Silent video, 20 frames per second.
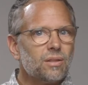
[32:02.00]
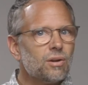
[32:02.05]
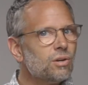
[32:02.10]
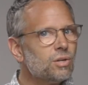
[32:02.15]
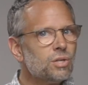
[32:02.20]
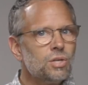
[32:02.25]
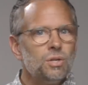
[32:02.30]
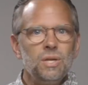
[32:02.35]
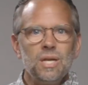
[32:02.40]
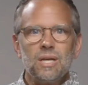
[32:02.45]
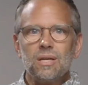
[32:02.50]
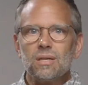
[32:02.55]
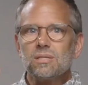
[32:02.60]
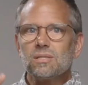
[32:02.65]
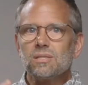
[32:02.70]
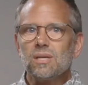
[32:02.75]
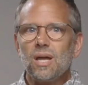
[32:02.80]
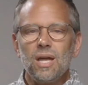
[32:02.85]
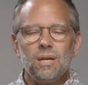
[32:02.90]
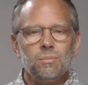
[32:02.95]
There are unique
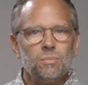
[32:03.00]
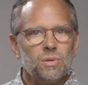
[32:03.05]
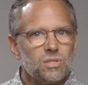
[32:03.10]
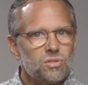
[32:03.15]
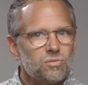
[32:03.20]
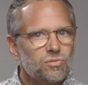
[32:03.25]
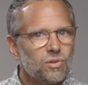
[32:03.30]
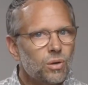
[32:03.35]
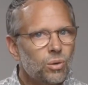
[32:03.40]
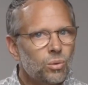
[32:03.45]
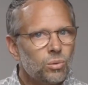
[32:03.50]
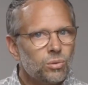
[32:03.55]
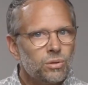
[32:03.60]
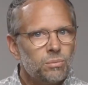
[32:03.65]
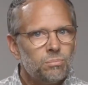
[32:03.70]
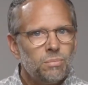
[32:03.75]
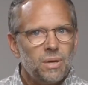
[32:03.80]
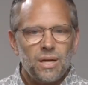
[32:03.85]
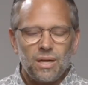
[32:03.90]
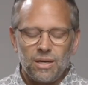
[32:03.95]
assignments for older
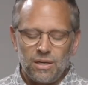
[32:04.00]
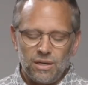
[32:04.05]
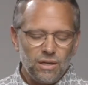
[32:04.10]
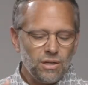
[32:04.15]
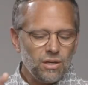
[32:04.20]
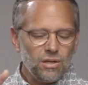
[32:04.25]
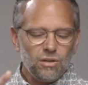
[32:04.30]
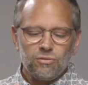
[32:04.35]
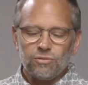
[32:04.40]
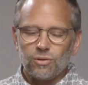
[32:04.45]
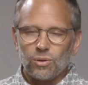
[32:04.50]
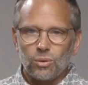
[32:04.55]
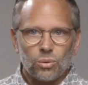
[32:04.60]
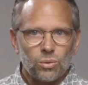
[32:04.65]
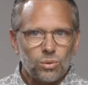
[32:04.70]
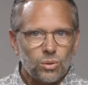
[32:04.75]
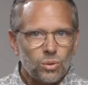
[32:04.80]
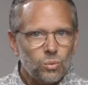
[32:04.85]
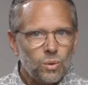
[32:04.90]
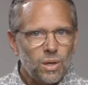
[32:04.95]
men, for
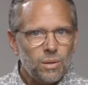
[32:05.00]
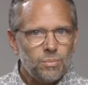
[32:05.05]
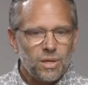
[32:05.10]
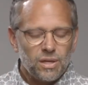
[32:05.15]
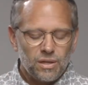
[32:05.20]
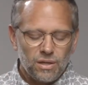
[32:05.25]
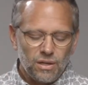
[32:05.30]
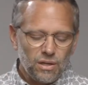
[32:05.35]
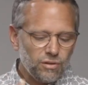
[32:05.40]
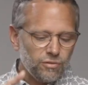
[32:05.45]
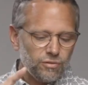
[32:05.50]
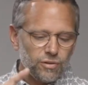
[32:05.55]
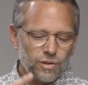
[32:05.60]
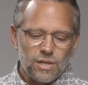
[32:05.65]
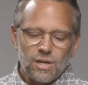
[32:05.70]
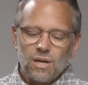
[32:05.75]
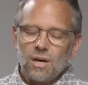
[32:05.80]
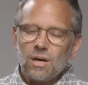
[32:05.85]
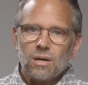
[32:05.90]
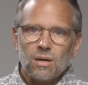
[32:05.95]
older women, for
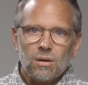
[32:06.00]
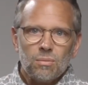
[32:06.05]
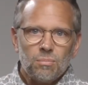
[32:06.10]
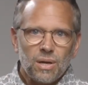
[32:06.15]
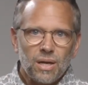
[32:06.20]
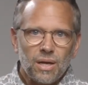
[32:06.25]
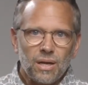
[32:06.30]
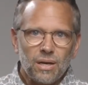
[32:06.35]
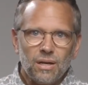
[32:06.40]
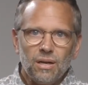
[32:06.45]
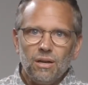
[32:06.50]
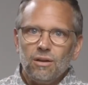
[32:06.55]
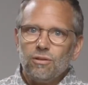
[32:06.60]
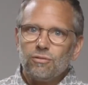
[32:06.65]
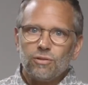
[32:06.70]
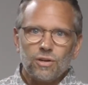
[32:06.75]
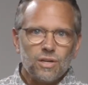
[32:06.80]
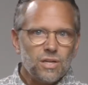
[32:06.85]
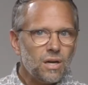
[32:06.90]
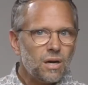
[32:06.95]
younger men,
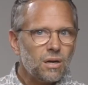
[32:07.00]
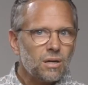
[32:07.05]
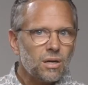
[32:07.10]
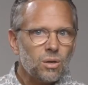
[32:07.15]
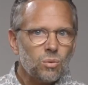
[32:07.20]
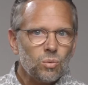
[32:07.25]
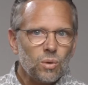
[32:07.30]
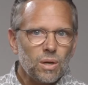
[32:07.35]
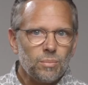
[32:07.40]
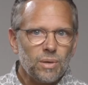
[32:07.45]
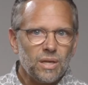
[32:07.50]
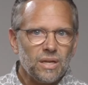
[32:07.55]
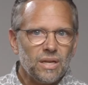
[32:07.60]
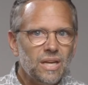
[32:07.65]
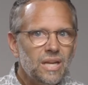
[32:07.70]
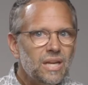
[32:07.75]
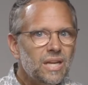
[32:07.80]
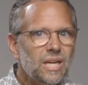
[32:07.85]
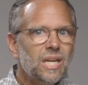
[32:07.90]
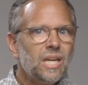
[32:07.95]
for younger women.
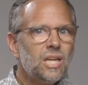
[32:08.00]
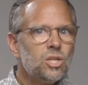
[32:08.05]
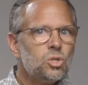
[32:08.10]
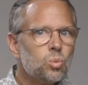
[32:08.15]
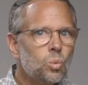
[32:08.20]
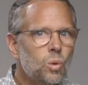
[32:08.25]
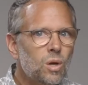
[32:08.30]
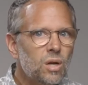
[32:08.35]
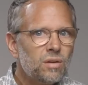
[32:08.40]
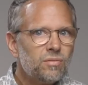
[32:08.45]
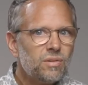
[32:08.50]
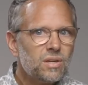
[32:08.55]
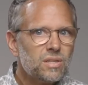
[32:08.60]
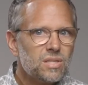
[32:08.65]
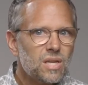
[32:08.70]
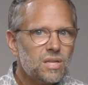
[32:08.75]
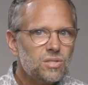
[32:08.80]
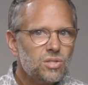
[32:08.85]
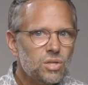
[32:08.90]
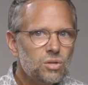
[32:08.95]
Each one of
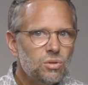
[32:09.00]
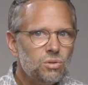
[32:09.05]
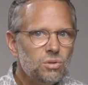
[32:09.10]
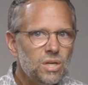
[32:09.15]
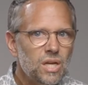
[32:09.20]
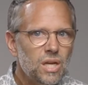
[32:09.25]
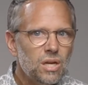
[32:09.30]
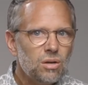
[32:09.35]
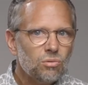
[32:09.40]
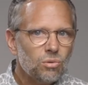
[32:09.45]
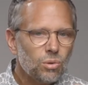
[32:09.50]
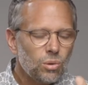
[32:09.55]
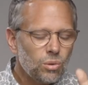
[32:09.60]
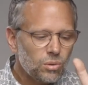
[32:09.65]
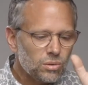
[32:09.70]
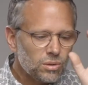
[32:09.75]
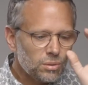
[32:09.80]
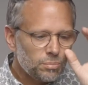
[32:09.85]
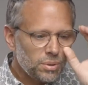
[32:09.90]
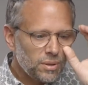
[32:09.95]
us has a unique
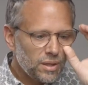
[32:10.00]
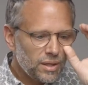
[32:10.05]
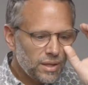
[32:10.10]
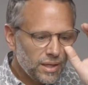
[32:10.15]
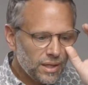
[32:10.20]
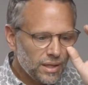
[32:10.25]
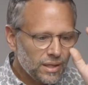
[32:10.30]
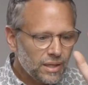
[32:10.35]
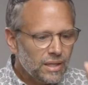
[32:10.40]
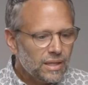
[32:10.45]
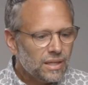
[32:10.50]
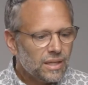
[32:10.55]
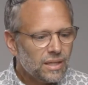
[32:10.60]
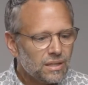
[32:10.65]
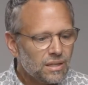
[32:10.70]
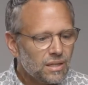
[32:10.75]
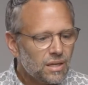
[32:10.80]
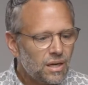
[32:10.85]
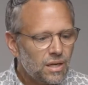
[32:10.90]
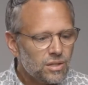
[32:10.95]
role to play
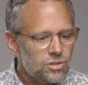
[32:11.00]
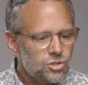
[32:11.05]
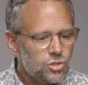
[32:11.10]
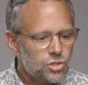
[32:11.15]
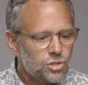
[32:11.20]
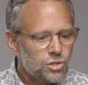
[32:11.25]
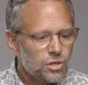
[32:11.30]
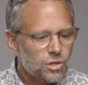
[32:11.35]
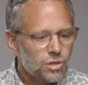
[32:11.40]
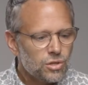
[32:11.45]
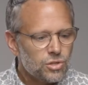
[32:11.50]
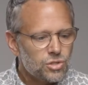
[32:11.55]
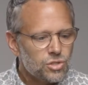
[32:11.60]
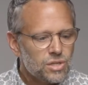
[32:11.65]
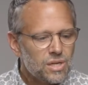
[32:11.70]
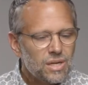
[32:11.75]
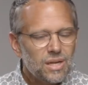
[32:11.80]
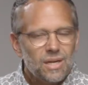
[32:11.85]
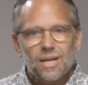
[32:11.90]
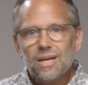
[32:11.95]
in God's
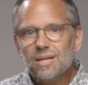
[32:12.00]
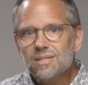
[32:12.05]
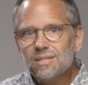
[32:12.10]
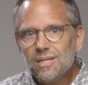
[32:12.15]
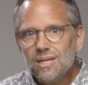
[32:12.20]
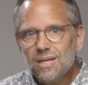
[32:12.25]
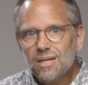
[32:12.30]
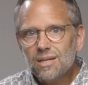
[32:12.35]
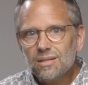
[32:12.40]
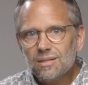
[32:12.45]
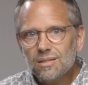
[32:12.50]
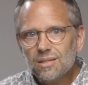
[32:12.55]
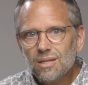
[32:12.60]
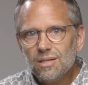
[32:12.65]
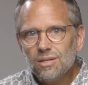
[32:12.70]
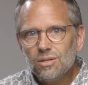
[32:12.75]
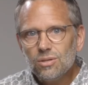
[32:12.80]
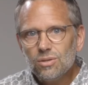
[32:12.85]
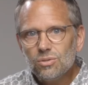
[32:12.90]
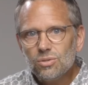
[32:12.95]
church as He
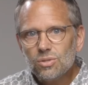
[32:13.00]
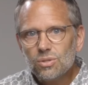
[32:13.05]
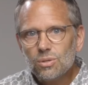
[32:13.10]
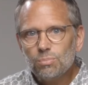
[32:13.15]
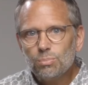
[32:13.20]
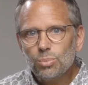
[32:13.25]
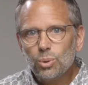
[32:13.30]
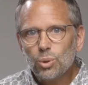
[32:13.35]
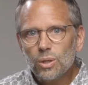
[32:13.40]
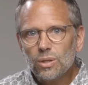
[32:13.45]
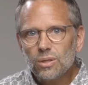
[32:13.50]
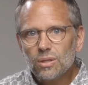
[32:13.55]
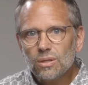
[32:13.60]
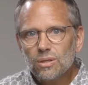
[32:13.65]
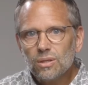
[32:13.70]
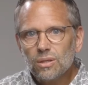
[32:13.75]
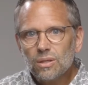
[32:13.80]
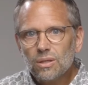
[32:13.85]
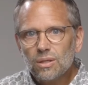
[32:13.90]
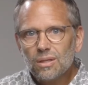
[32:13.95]
continues to put
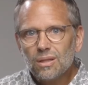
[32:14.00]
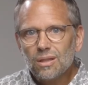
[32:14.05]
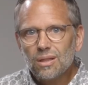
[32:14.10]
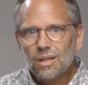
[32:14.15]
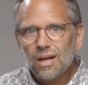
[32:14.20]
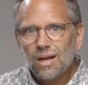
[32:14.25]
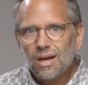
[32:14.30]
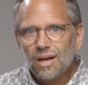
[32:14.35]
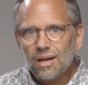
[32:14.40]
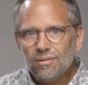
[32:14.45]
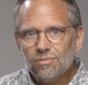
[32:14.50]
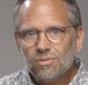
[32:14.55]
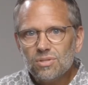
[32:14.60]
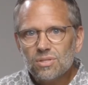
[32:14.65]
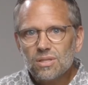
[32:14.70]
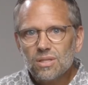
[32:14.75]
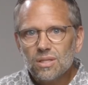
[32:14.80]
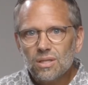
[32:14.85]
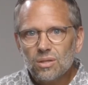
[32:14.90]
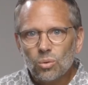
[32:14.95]

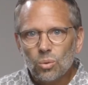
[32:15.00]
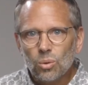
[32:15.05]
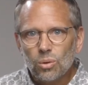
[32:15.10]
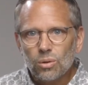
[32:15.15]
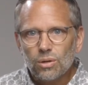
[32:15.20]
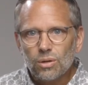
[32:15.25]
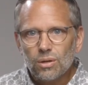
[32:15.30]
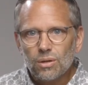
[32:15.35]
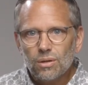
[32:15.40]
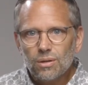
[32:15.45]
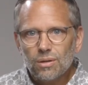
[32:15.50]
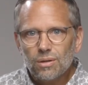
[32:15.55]
lives in order.